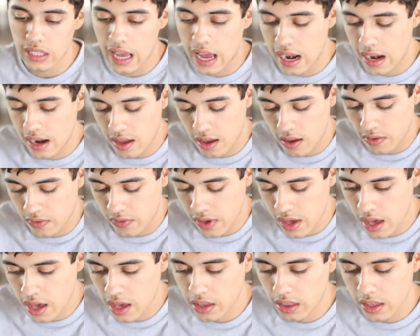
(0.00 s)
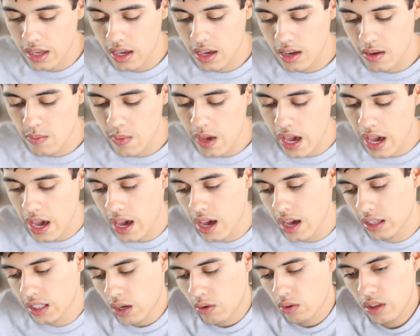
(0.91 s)
I love them,
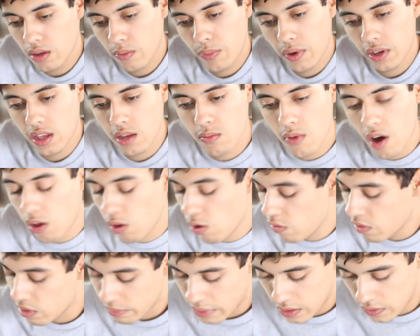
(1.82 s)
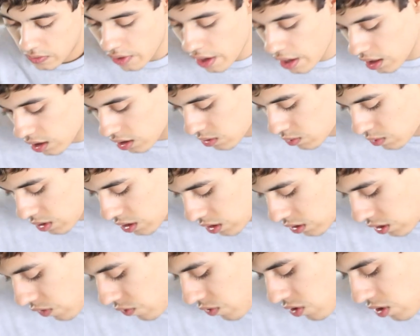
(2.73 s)
and I want to put them all over my face
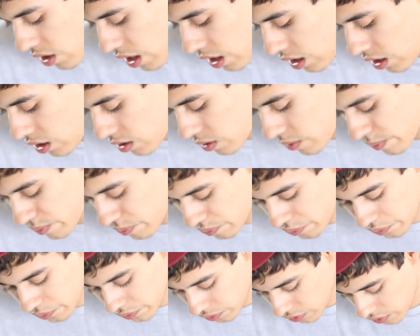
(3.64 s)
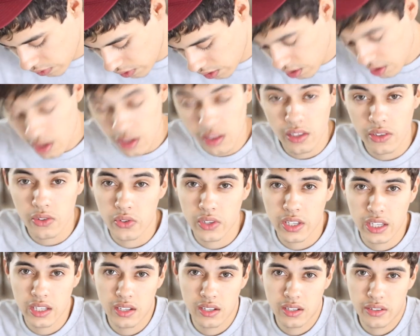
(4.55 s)
because I feel like a little
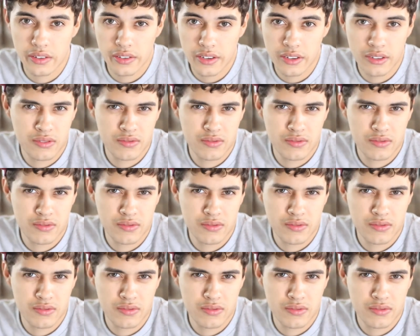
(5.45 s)
kid, you know?